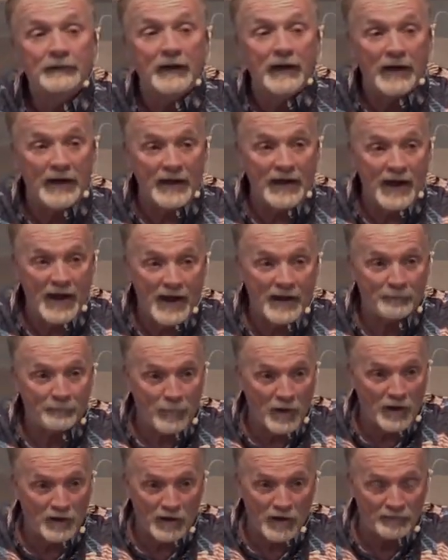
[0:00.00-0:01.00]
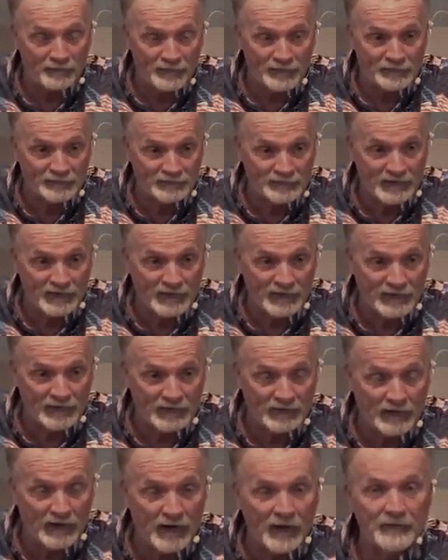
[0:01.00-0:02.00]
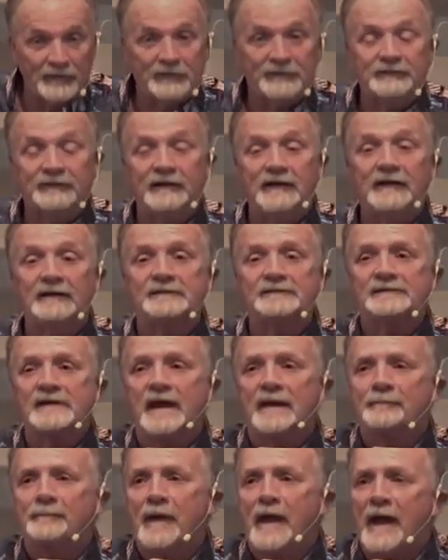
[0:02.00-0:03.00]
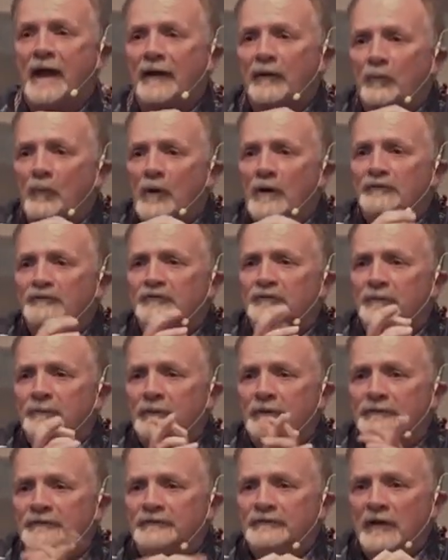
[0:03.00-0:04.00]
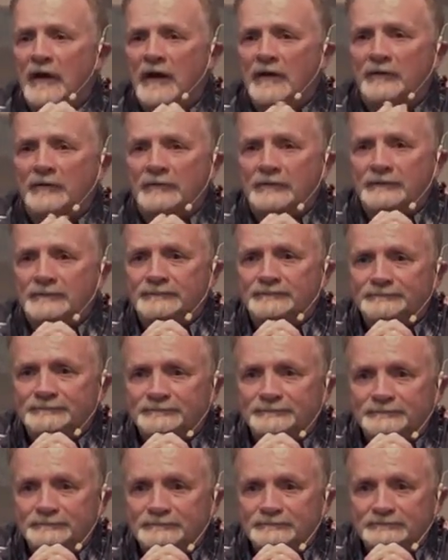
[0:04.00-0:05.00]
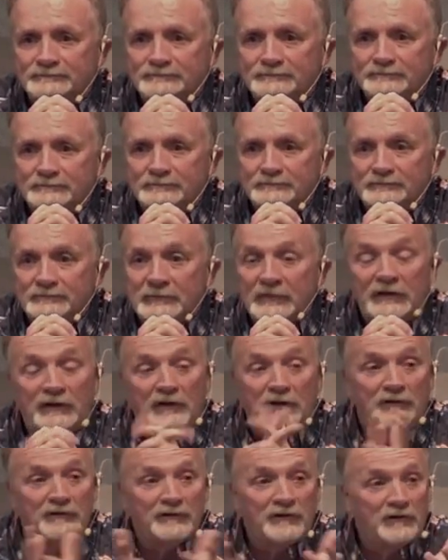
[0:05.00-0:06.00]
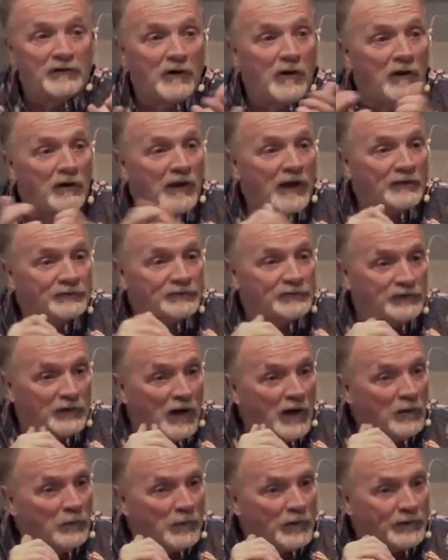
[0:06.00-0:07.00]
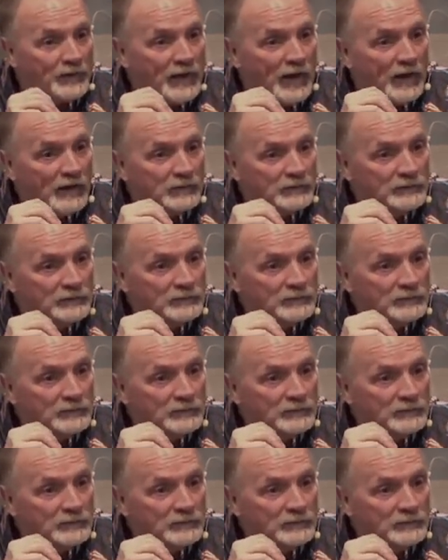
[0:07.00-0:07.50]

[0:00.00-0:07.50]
Ahab bought off this king. And this king sat back and watched him get slaughtered. He couldn't call out to Yahweh now.